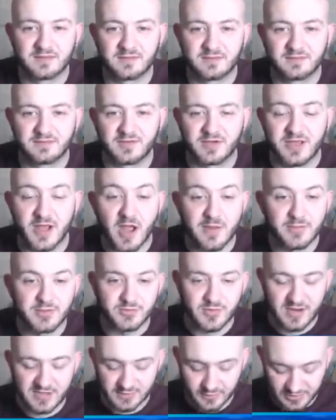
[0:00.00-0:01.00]
hyper
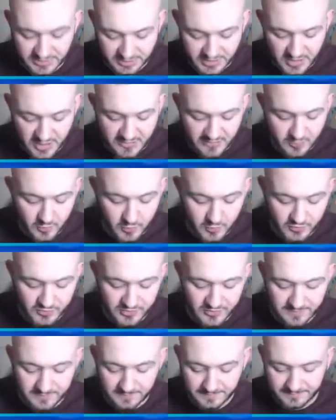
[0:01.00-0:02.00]
trained, which is kind of
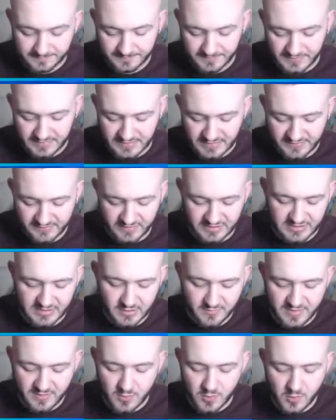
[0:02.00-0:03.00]
awesome. Give this a
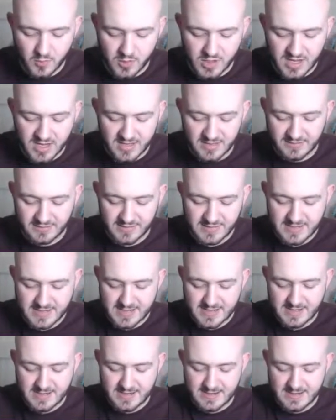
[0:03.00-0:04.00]
little bit more wire,
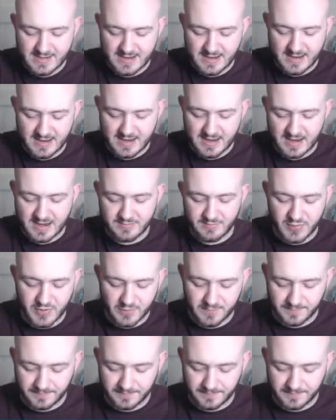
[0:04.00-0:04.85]
and boom.